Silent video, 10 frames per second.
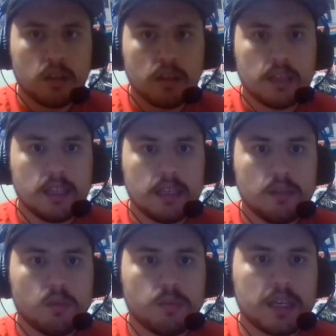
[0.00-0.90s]
He
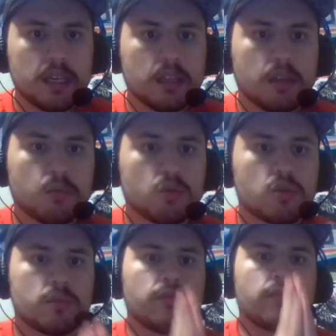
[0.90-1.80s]
will be the
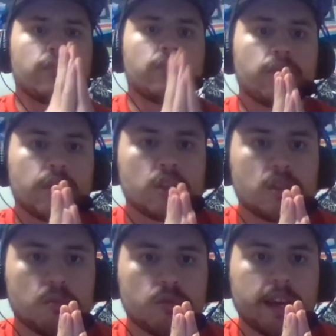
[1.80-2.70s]
most
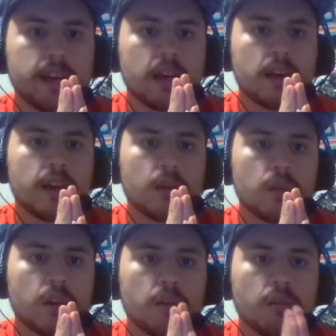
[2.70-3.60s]
fearsome dragon god out
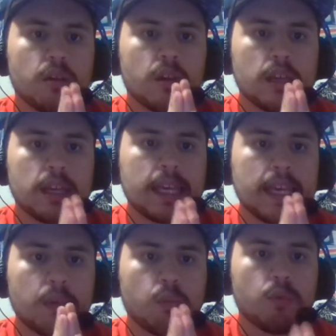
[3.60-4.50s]
there.
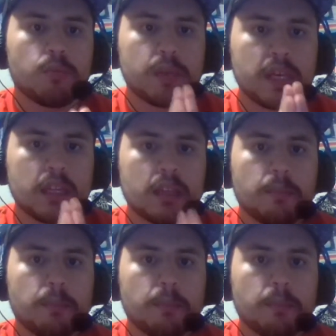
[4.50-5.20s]
He will be the